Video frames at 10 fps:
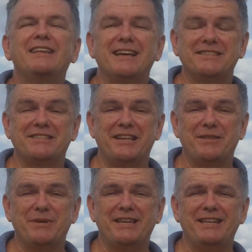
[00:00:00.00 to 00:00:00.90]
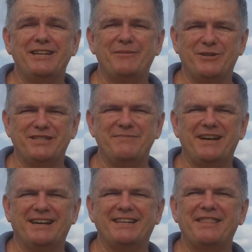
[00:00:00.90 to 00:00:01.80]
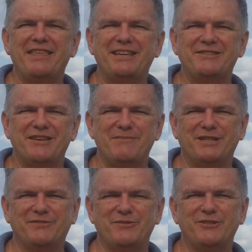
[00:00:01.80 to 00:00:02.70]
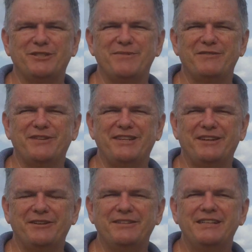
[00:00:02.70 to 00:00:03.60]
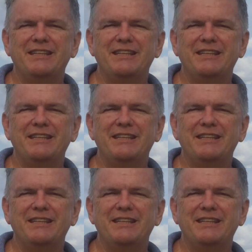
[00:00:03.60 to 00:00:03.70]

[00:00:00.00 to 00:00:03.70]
As I said at the beginning, I'm Aussie Mark, and thank you so much for watching my video.